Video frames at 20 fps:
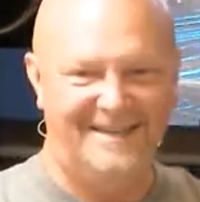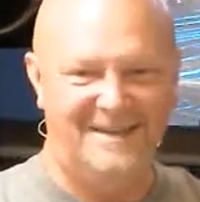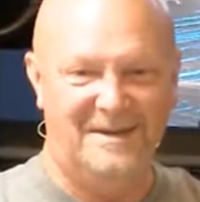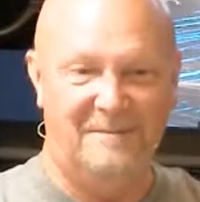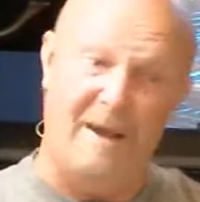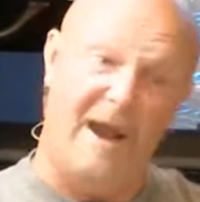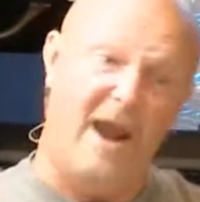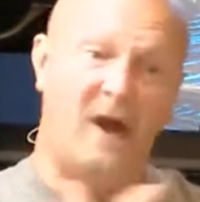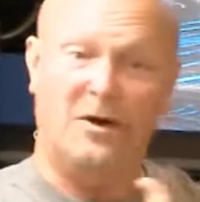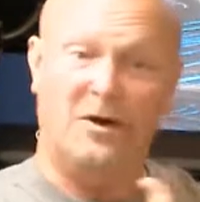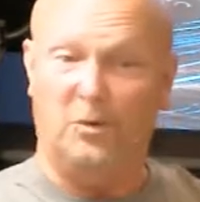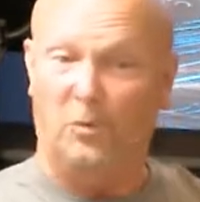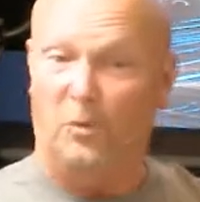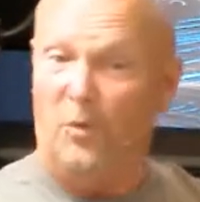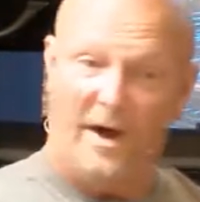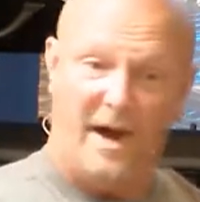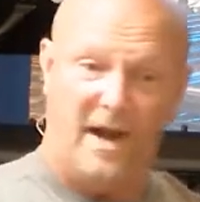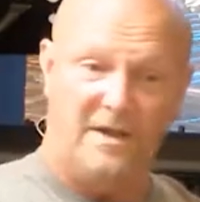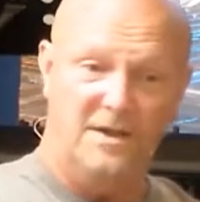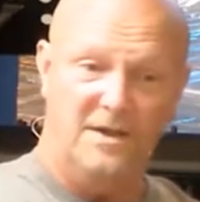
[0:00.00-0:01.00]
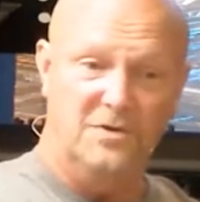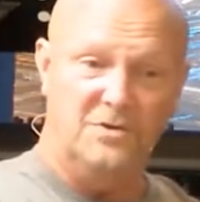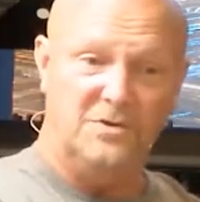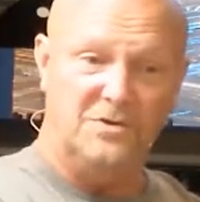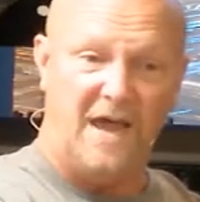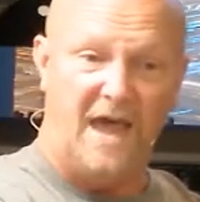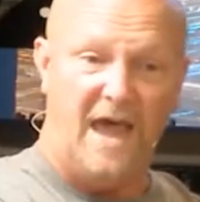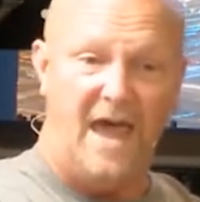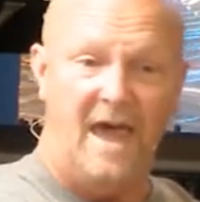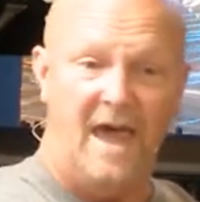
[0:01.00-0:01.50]
compared to what i used
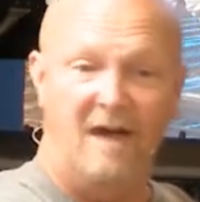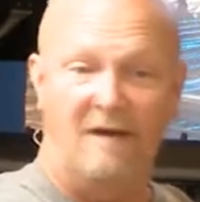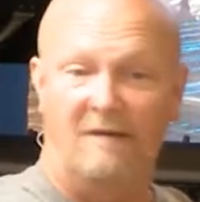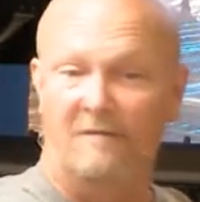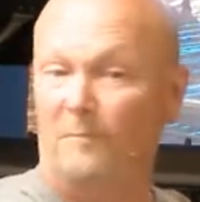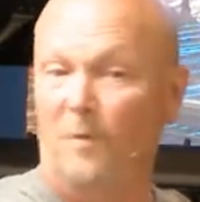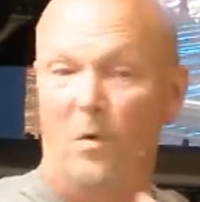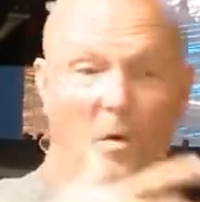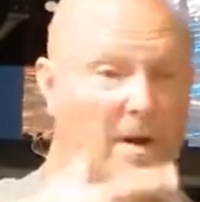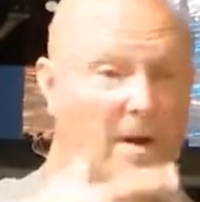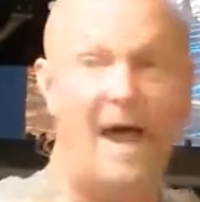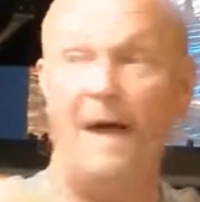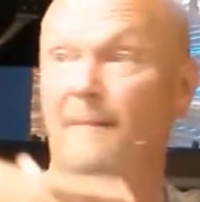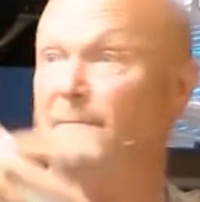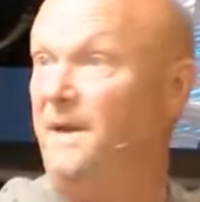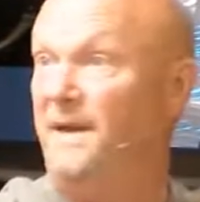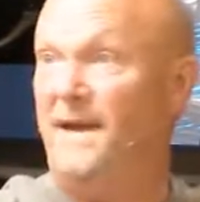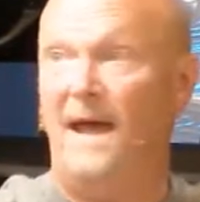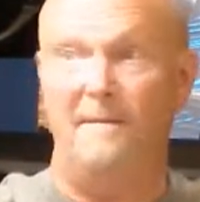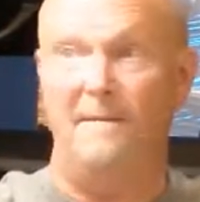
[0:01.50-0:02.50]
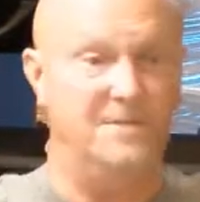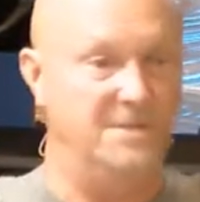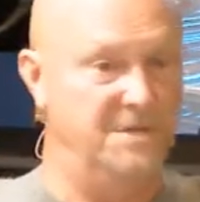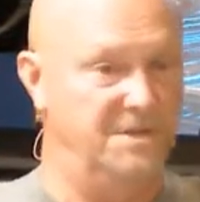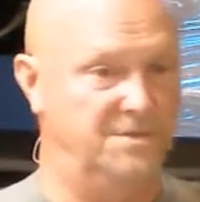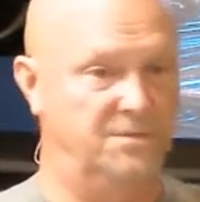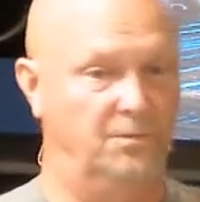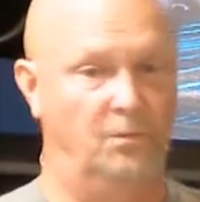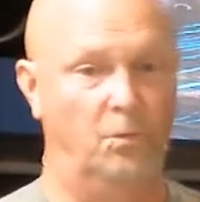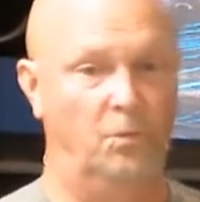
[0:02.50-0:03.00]
to have boy i mean i'm
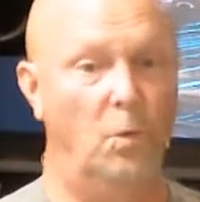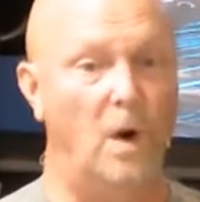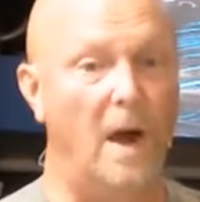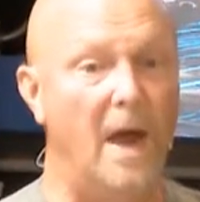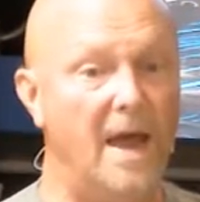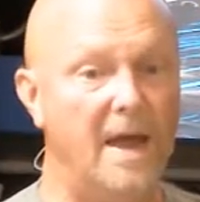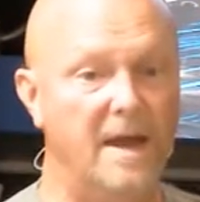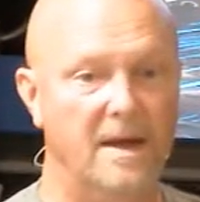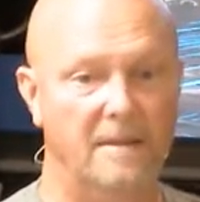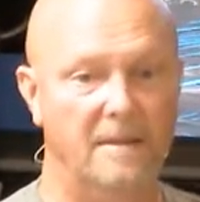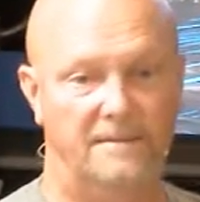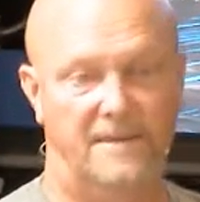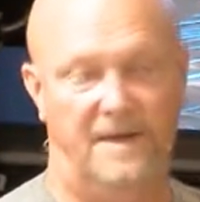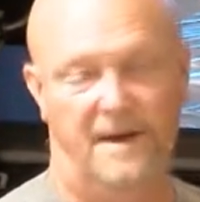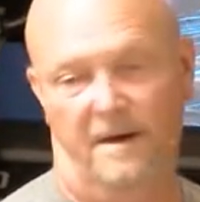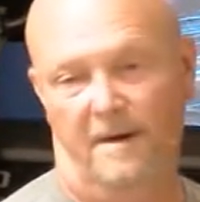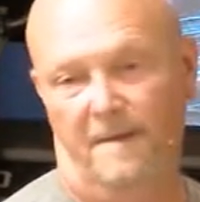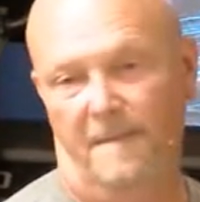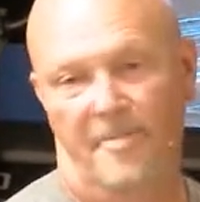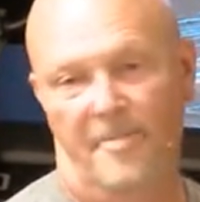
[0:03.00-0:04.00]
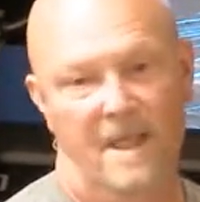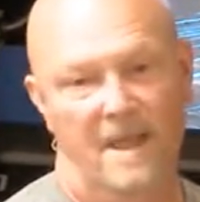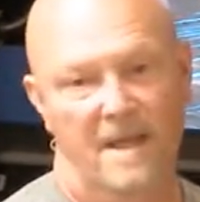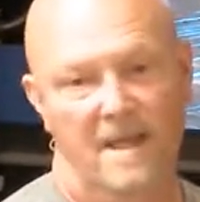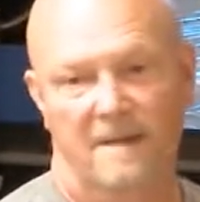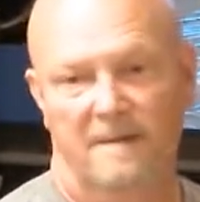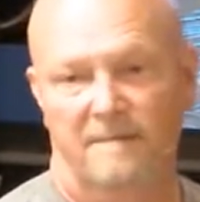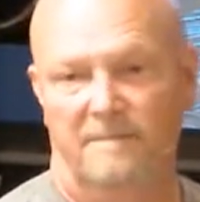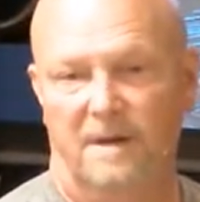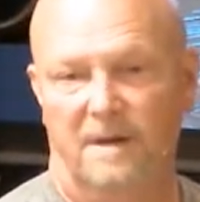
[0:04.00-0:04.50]
just way up there
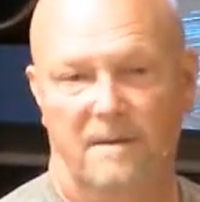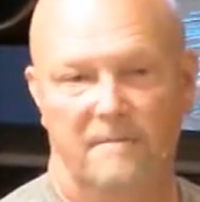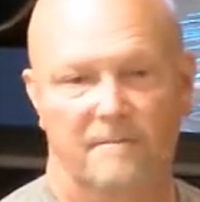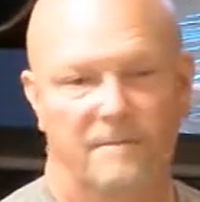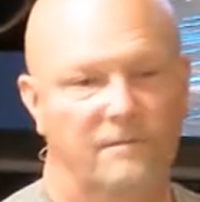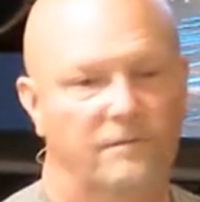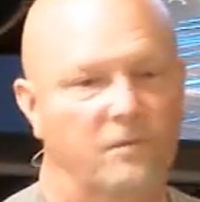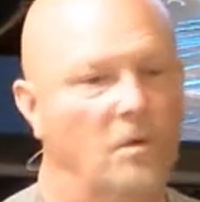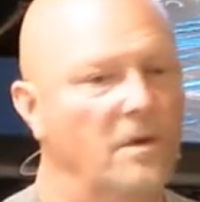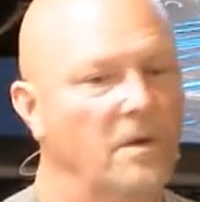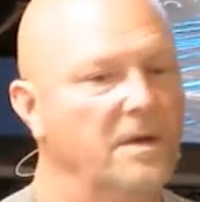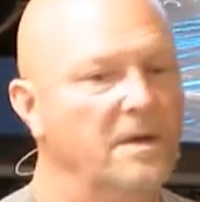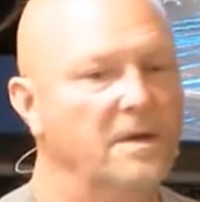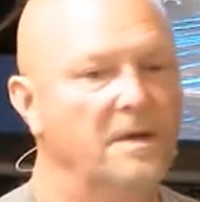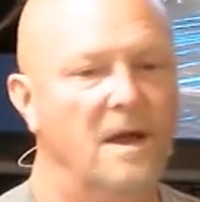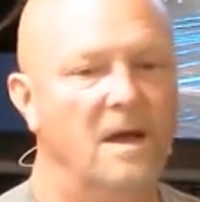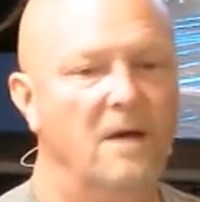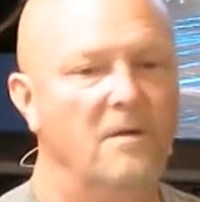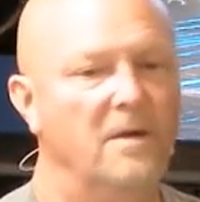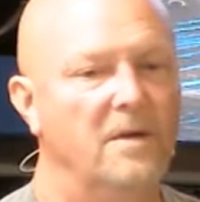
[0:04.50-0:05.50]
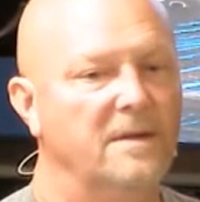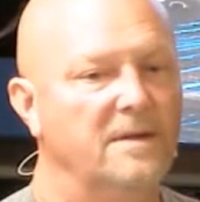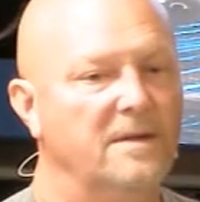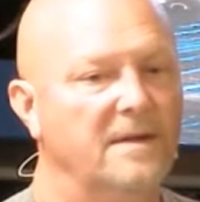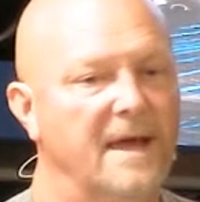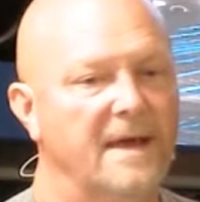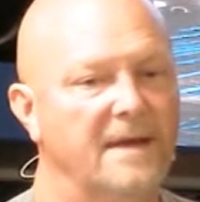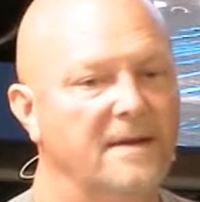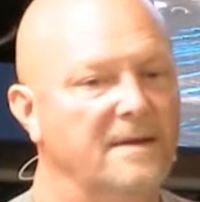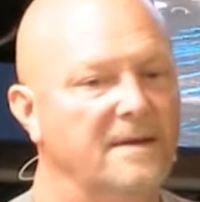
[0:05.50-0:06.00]
but before you know it
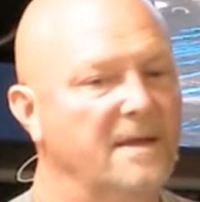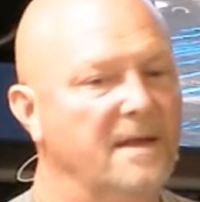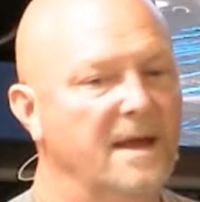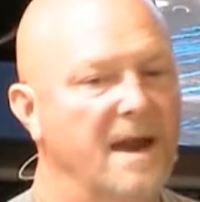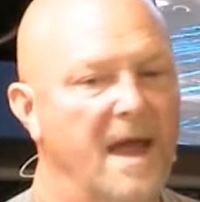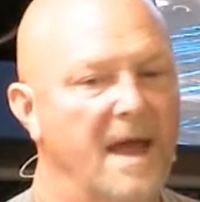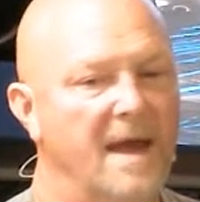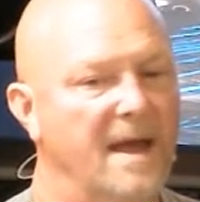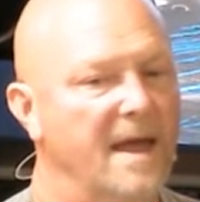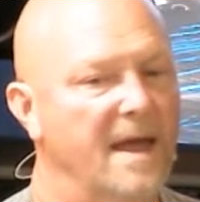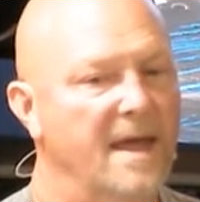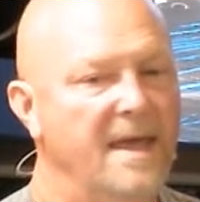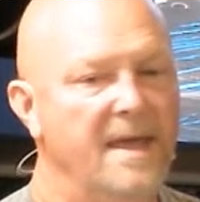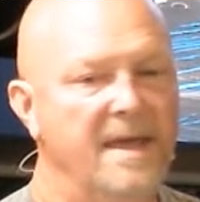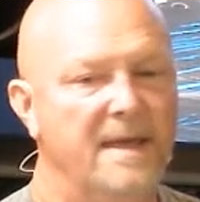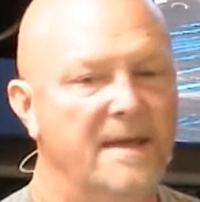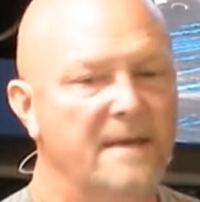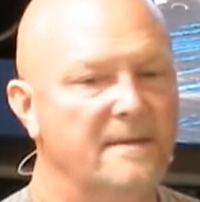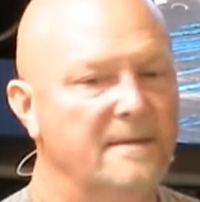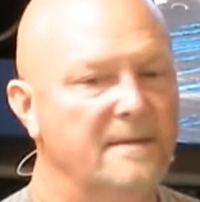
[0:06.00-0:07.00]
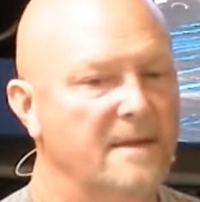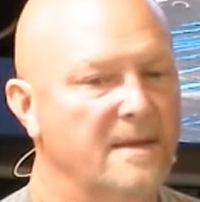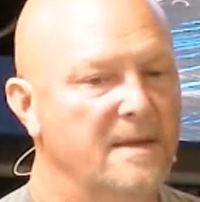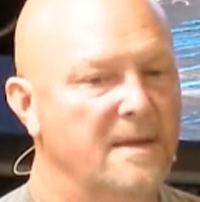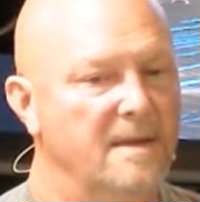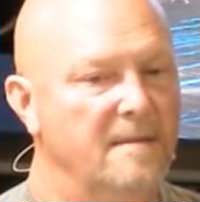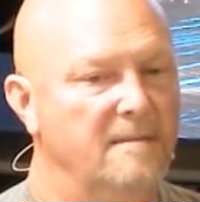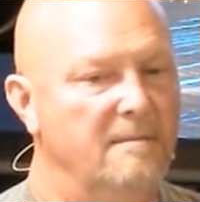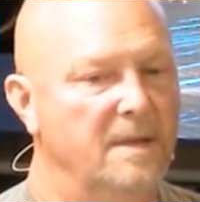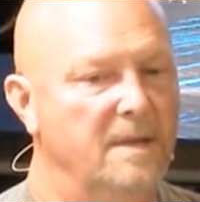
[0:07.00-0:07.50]
that can get out of hand
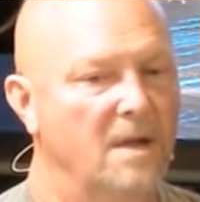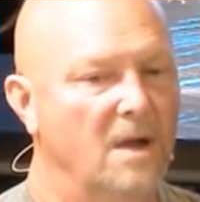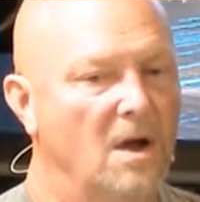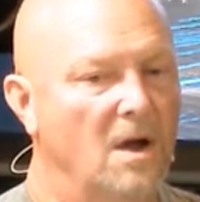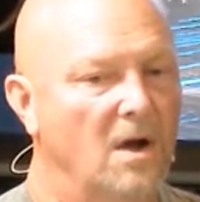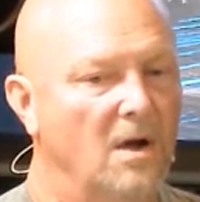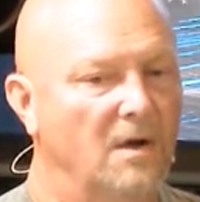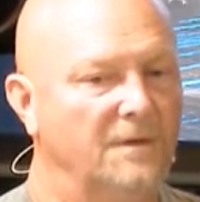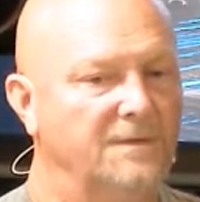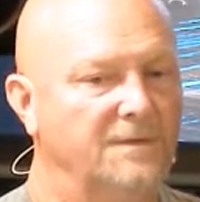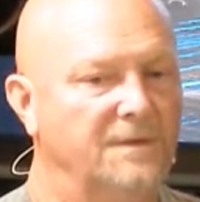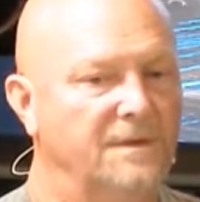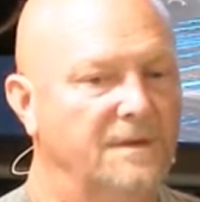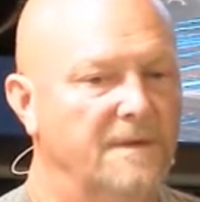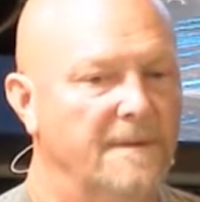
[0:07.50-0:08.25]
because